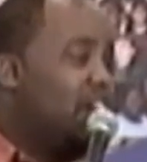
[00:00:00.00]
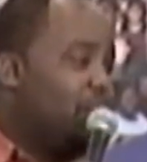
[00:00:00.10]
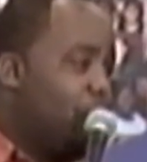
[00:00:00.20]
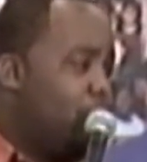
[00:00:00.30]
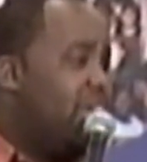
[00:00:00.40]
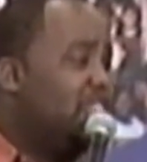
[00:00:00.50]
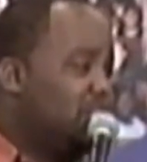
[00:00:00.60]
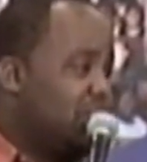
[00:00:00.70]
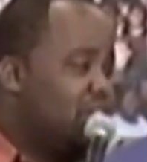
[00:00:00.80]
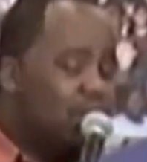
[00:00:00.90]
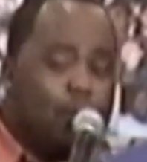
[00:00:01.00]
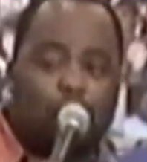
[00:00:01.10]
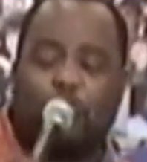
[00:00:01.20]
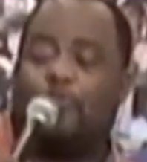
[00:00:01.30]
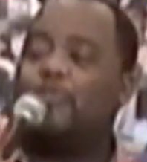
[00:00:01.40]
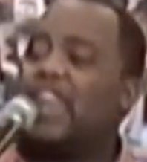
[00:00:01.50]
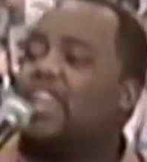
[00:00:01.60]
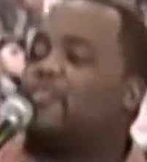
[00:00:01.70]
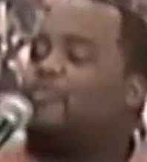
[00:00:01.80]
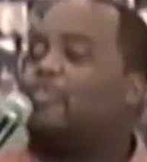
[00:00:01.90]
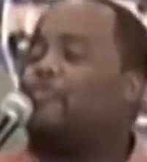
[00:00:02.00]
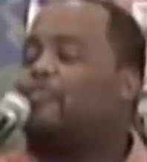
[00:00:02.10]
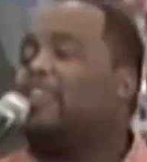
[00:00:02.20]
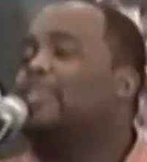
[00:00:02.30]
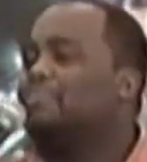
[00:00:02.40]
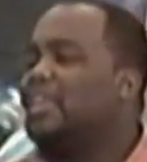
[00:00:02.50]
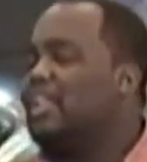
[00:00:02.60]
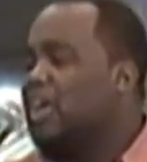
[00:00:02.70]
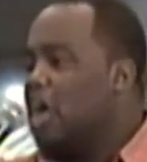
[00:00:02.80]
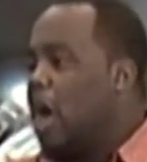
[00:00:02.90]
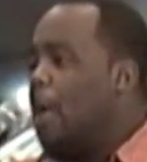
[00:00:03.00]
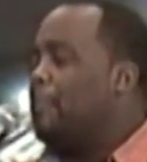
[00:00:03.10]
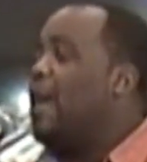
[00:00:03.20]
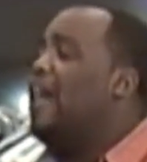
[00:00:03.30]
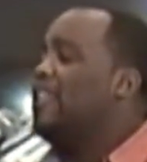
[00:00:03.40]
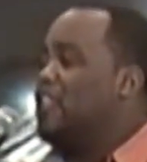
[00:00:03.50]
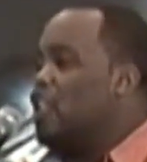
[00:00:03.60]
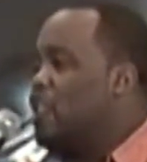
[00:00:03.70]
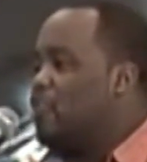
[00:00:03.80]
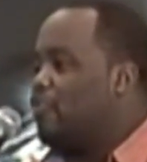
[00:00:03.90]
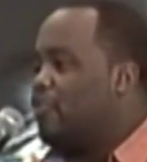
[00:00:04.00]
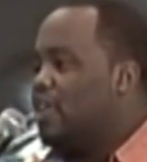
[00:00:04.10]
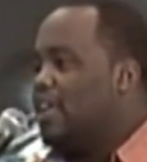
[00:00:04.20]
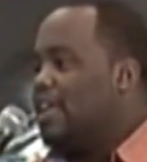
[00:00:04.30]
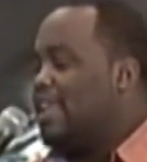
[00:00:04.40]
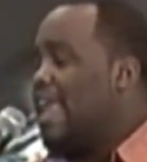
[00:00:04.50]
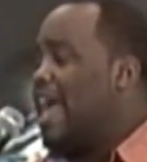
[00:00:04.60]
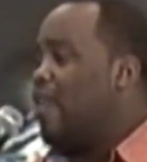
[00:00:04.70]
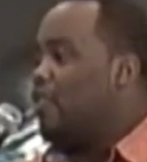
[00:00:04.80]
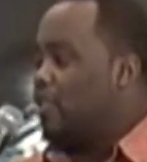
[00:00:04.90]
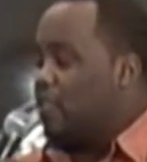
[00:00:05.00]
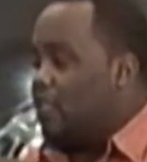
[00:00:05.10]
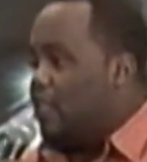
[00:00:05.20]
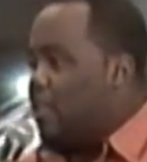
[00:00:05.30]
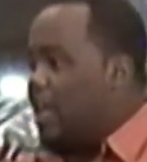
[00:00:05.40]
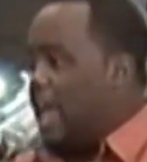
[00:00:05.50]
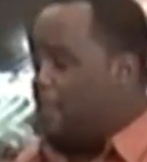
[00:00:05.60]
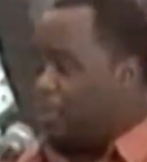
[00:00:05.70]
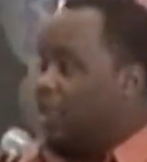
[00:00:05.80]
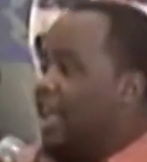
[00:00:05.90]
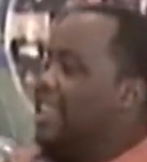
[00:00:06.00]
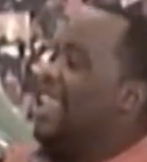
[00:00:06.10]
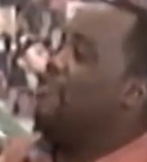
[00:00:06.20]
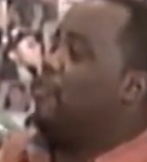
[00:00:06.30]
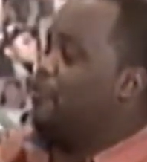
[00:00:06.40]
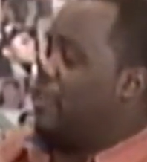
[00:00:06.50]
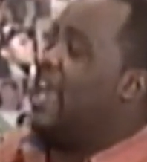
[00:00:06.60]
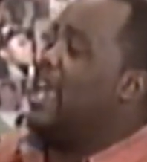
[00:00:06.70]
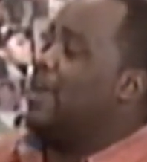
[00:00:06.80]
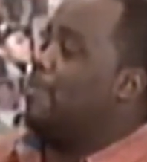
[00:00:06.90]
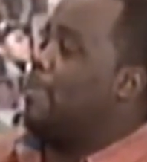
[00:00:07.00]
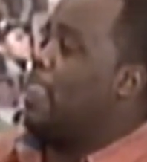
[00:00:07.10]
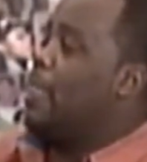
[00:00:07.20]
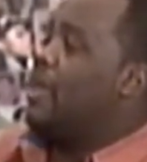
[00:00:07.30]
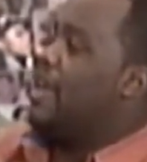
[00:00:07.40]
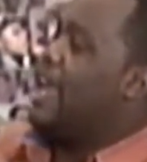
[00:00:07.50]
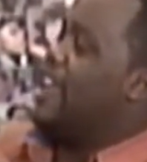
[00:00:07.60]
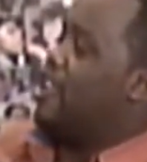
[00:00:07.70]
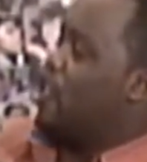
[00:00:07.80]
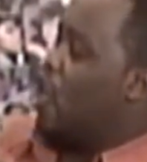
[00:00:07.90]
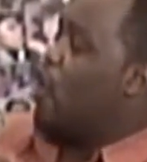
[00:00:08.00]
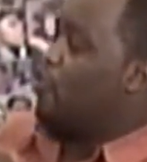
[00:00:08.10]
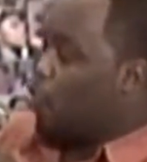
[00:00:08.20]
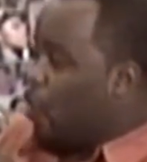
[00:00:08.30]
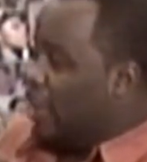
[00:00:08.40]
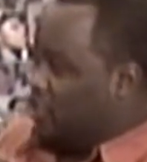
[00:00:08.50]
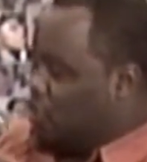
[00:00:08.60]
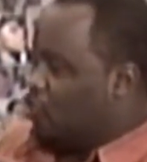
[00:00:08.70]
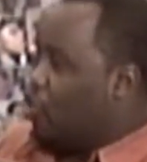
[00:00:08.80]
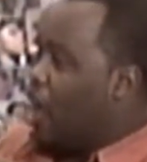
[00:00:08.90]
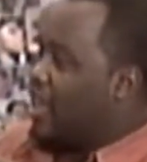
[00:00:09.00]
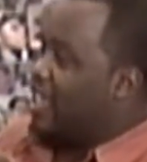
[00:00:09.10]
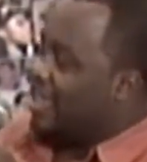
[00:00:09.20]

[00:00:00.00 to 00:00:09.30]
of a major prophetic fulfillment upon the earth. Now, April eleventh came, and an earthquake struck